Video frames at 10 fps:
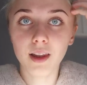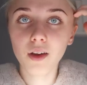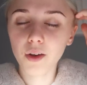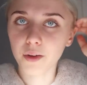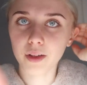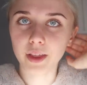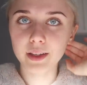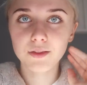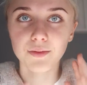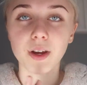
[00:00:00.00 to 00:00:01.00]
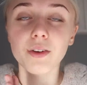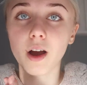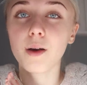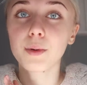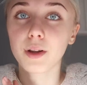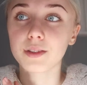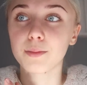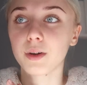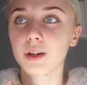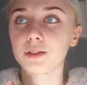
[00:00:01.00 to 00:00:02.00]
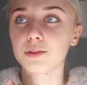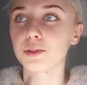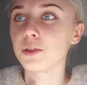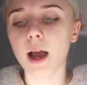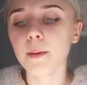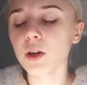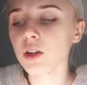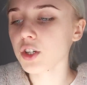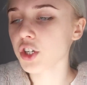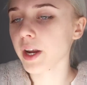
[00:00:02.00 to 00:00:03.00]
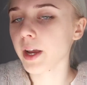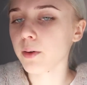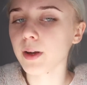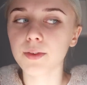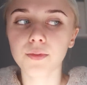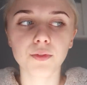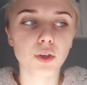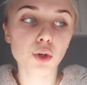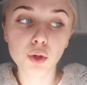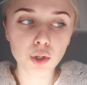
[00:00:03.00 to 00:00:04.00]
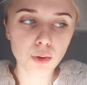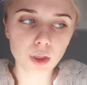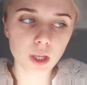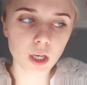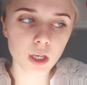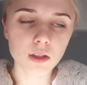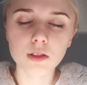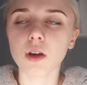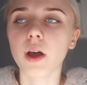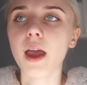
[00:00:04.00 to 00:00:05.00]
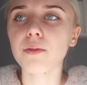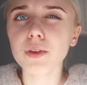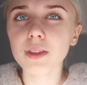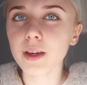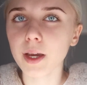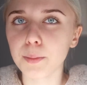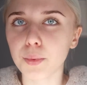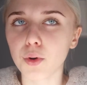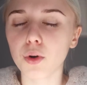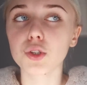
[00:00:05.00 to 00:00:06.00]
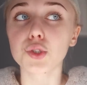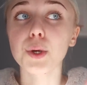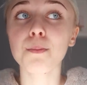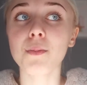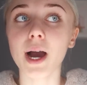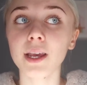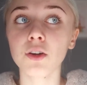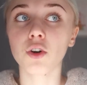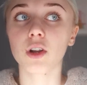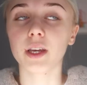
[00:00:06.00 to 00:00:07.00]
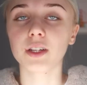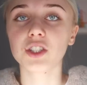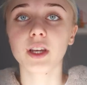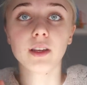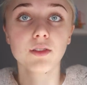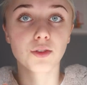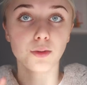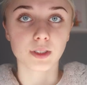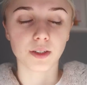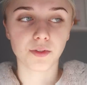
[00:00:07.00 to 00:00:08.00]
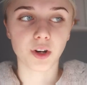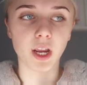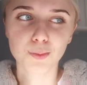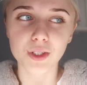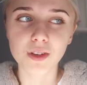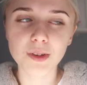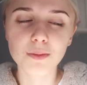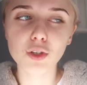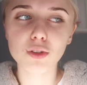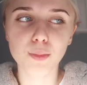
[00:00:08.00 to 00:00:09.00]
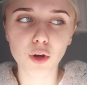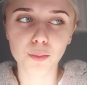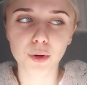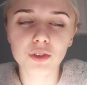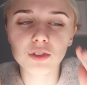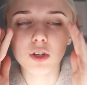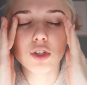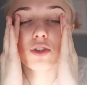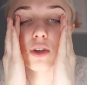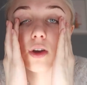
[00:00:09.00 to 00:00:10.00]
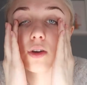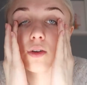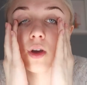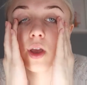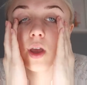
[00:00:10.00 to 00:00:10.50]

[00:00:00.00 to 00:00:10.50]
hello that's very up close and personal i'm gonna try out a few new things everything i bought to my knowledge is cruelty free but sometimes those blog posts are so